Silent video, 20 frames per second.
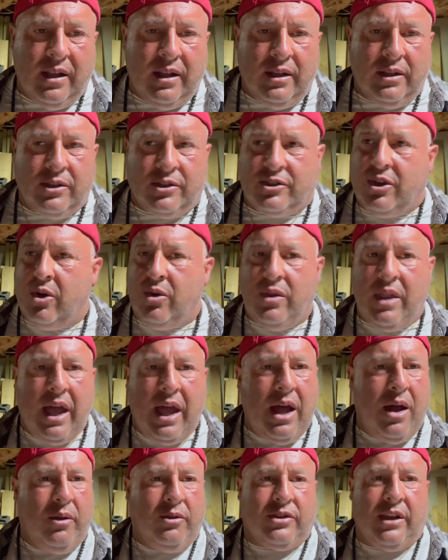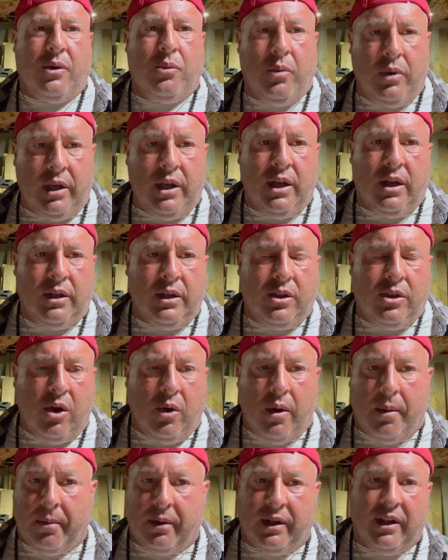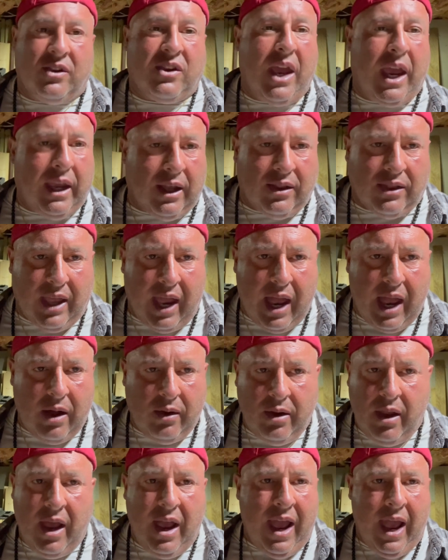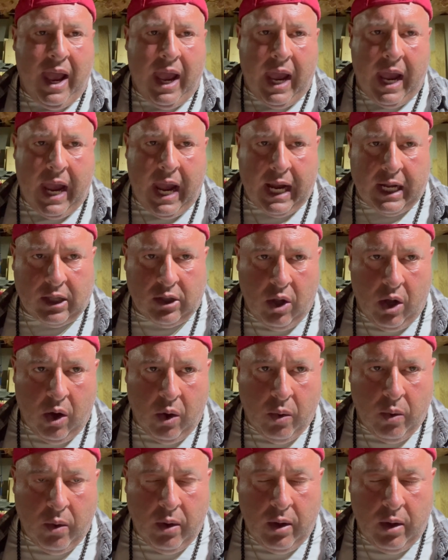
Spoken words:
So now it's like, what are you going to do? I'm going to take it down? Heck no.